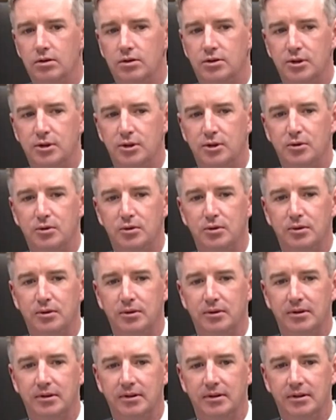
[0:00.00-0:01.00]
So you
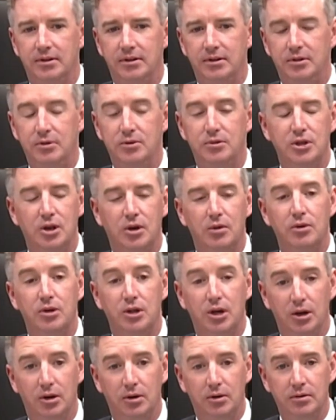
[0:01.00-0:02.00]
don't
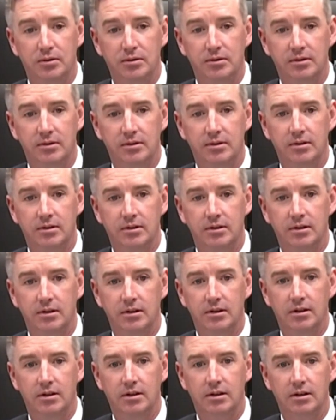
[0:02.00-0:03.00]
know?
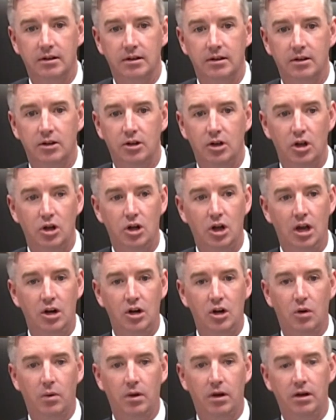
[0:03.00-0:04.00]
None of
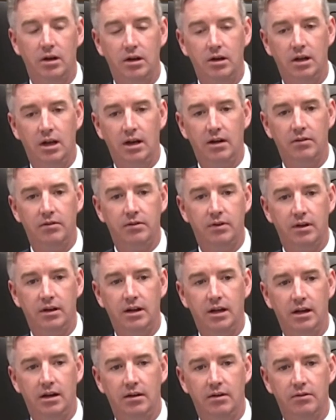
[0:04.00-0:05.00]

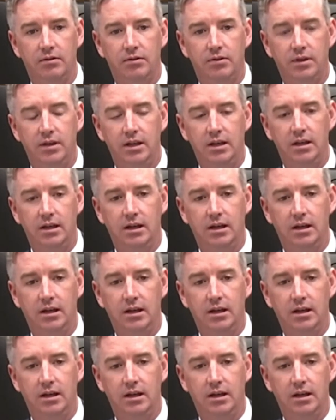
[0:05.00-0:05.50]
the